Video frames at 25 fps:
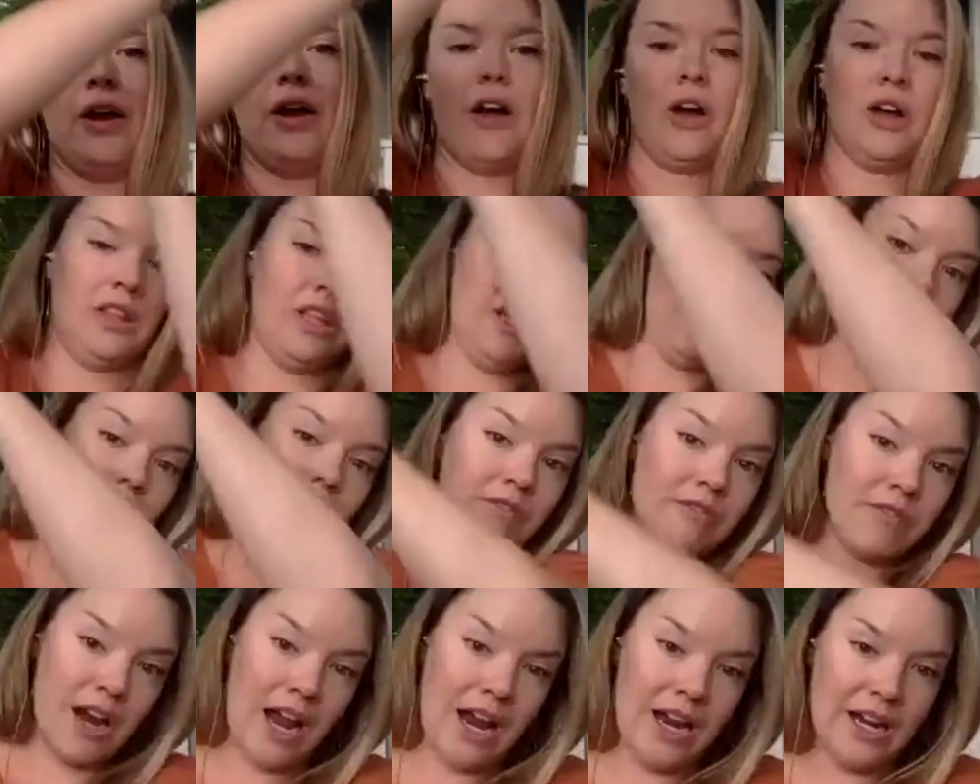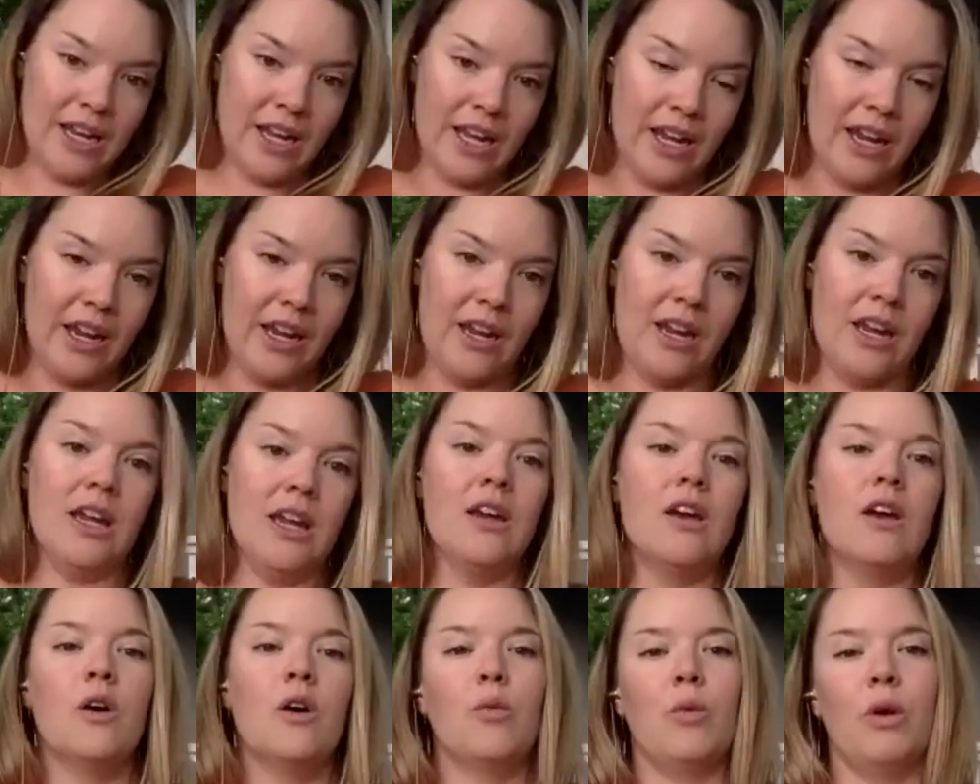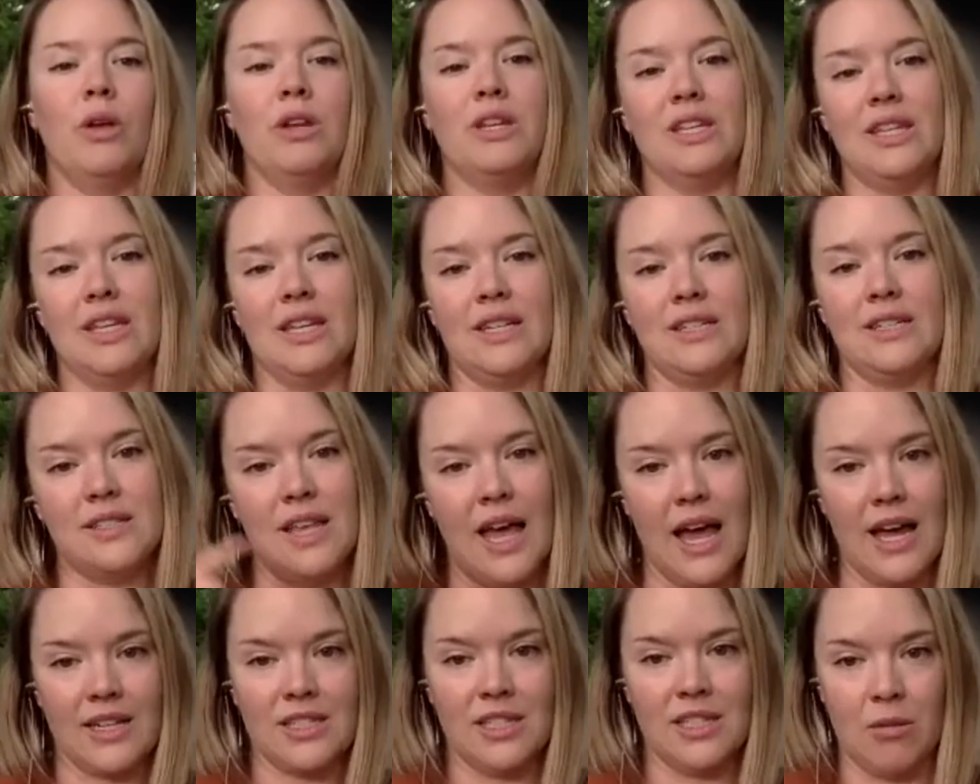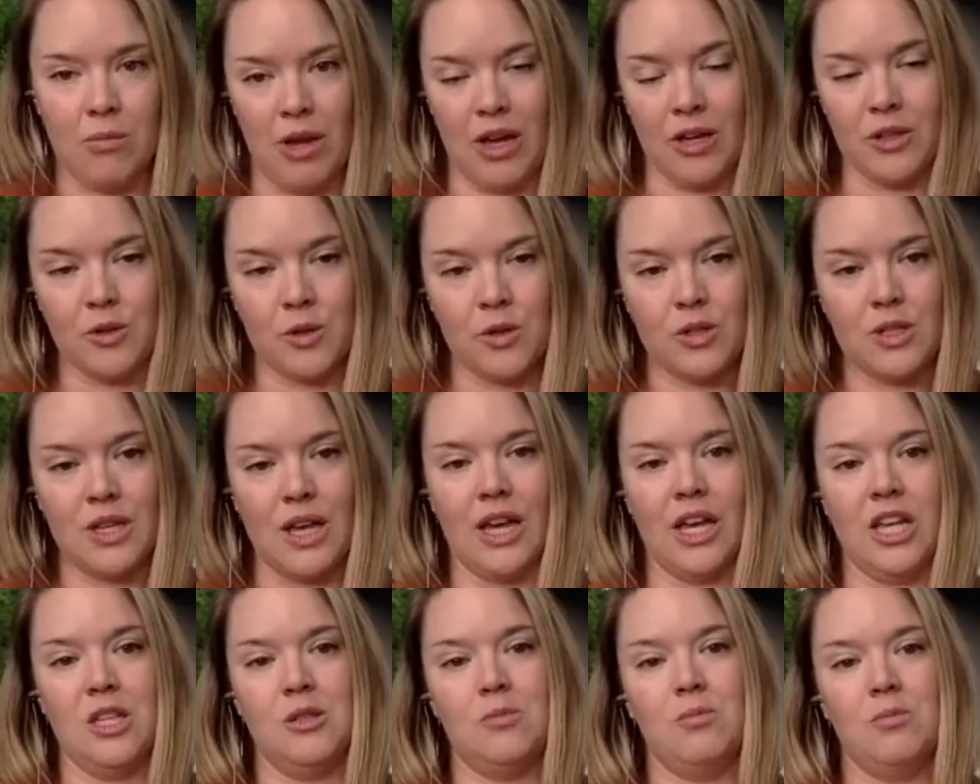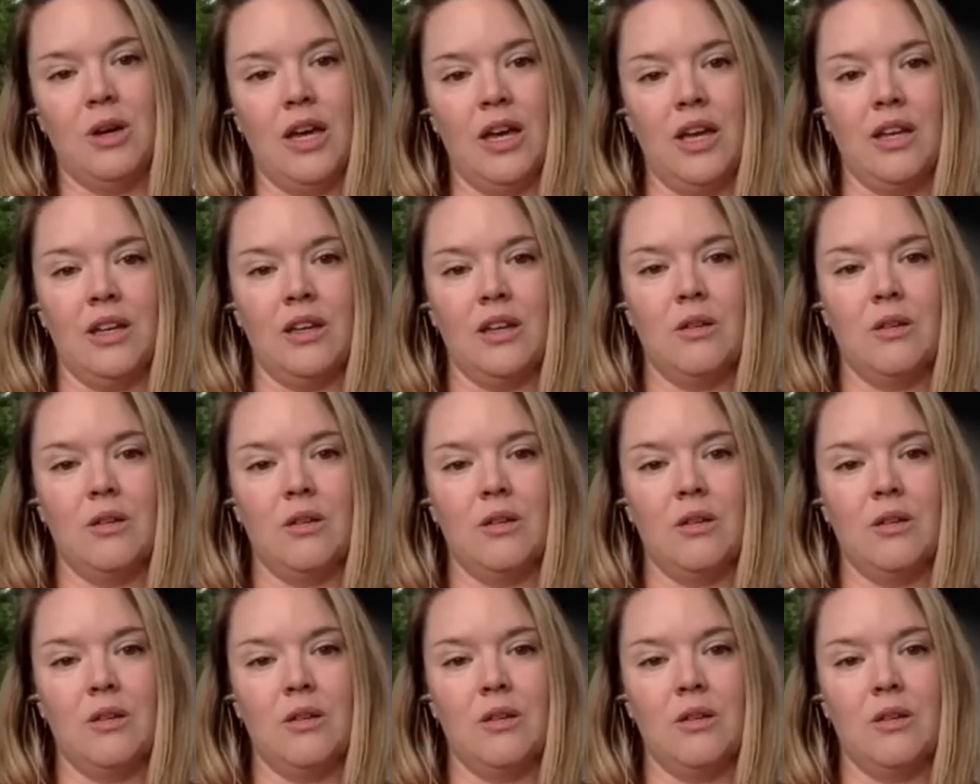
And then on Friday, we did the exact same exercise, but